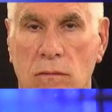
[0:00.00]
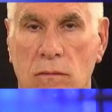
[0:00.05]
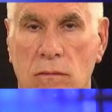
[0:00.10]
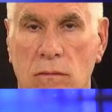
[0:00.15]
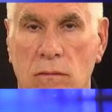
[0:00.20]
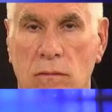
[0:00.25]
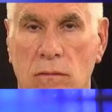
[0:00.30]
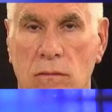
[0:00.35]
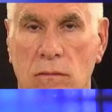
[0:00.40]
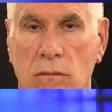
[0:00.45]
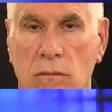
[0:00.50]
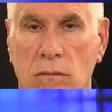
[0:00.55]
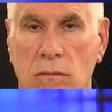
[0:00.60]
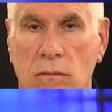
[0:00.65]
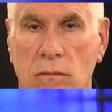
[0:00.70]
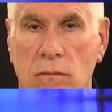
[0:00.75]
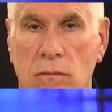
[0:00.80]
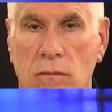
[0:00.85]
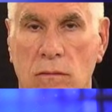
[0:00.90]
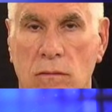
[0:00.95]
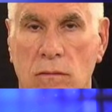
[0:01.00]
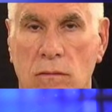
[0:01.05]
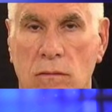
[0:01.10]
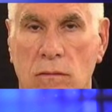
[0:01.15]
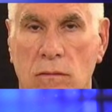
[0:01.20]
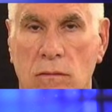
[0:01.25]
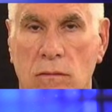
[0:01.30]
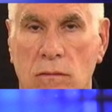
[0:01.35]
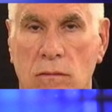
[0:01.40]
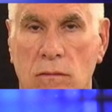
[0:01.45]

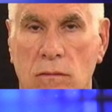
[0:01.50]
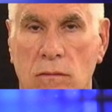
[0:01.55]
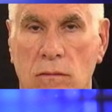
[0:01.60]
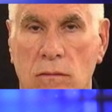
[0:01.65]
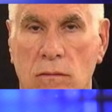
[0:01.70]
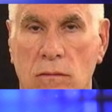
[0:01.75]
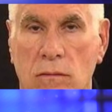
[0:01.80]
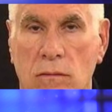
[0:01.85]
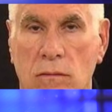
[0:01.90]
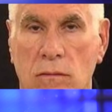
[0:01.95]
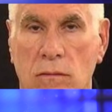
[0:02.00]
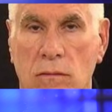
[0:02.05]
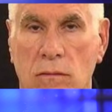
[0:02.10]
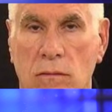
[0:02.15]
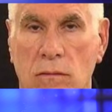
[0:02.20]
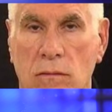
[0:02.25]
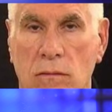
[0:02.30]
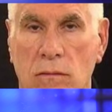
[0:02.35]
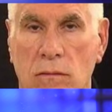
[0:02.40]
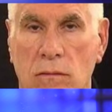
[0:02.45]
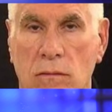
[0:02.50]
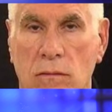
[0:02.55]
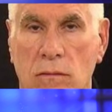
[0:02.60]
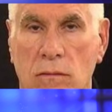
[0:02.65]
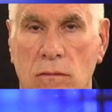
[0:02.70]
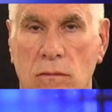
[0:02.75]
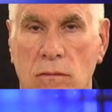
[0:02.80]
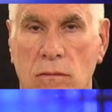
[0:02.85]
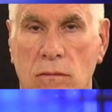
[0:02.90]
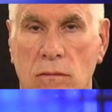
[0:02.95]

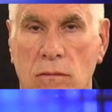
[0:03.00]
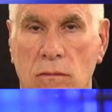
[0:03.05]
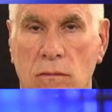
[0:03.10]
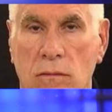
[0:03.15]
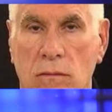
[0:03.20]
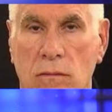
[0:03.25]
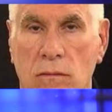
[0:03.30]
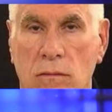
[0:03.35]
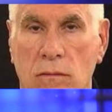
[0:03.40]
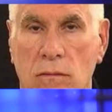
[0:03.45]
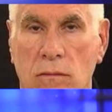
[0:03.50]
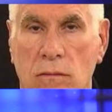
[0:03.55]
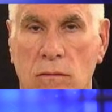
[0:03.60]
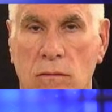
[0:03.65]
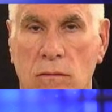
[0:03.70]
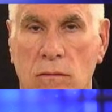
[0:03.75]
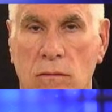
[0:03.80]
[no speech]